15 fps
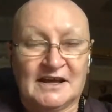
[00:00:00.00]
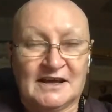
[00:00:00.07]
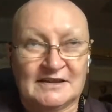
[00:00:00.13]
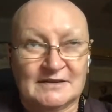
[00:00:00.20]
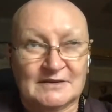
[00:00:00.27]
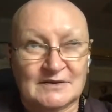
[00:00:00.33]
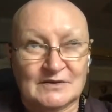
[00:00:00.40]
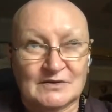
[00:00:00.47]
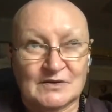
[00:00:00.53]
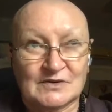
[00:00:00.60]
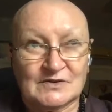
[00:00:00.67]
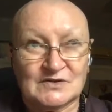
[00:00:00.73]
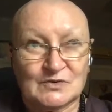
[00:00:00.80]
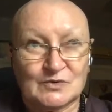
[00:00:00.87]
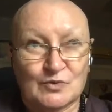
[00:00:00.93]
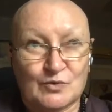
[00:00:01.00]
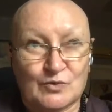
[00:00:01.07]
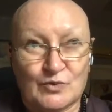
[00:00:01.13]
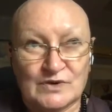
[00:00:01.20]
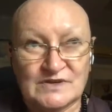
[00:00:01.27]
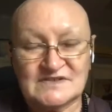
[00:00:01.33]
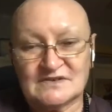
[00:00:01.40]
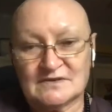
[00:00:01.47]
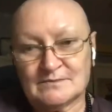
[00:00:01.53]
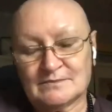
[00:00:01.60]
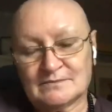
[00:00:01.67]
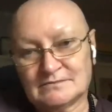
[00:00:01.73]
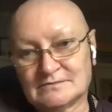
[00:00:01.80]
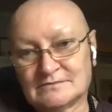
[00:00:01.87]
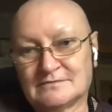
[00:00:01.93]
And so wisdom,
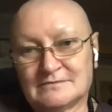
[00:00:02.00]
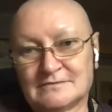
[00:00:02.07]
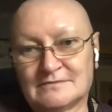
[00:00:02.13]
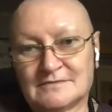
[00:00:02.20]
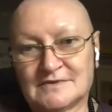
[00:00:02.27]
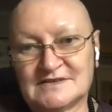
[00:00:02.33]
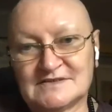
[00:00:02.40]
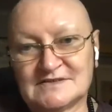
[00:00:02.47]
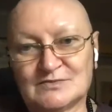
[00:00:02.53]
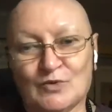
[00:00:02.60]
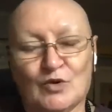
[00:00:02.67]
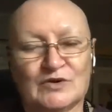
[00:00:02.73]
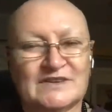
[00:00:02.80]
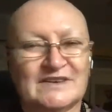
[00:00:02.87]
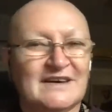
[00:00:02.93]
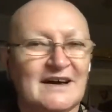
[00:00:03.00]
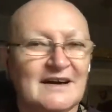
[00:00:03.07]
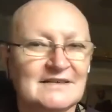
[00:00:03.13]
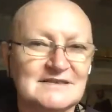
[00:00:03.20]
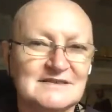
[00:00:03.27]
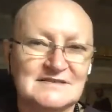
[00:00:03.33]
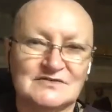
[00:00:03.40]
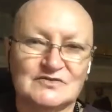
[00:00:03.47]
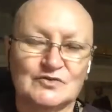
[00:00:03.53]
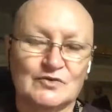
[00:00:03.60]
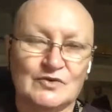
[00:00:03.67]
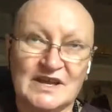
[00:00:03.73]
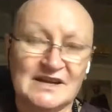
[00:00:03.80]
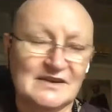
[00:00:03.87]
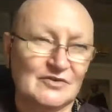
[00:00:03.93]
the sword cuts through
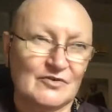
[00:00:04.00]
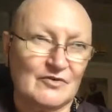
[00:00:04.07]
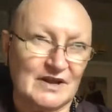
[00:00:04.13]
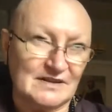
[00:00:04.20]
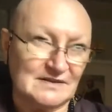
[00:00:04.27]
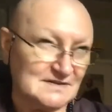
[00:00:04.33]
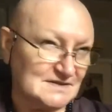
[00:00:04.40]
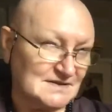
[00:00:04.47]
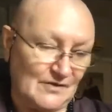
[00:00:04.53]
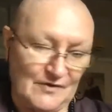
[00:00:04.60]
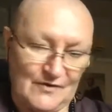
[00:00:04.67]
ignorance,